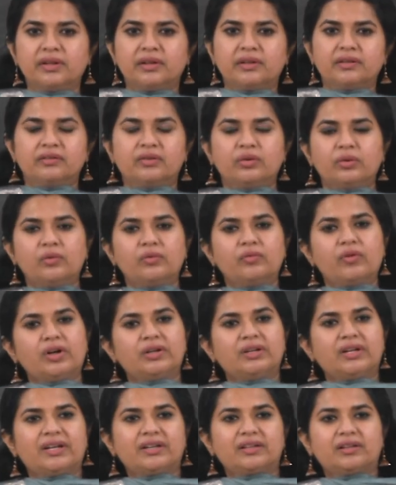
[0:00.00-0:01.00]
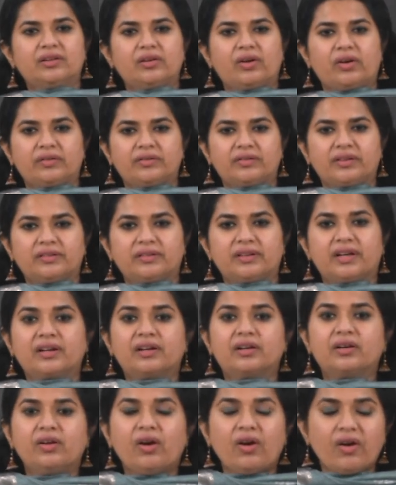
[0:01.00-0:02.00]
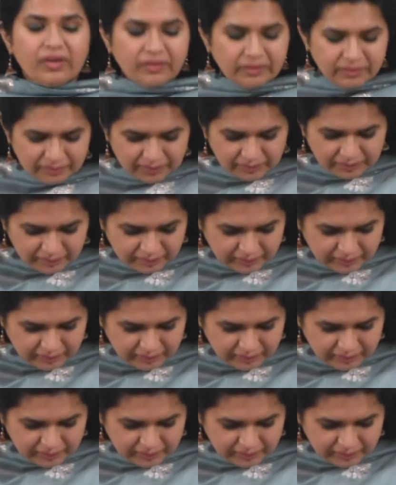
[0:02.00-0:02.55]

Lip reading: So, what are clauses? A clause